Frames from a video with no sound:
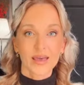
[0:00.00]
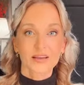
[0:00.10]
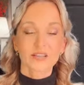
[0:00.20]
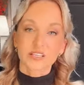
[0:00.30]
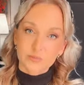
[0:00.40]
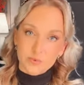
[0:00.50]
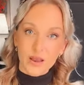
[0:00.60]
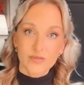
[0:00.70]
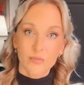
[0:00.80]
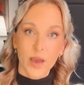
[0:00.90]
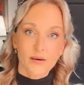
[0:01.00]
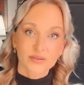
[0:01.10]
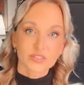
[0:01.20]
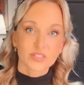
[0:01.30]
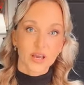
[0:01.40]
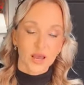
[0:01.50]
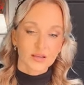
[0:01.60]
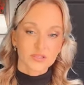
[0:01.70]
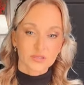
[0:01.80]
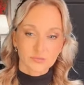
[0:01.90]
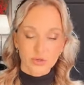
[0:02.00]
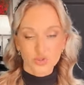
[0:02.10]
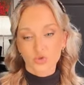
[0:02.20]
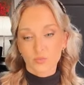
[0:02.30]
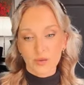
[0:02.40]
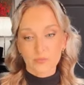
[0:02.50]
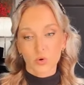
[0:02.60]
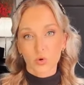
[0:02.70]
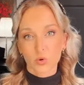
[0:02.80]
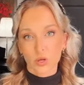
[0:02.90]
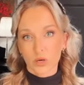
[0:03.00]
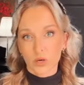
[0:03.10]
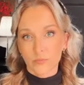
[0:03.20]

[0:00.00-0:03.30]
and explain the parents and mature people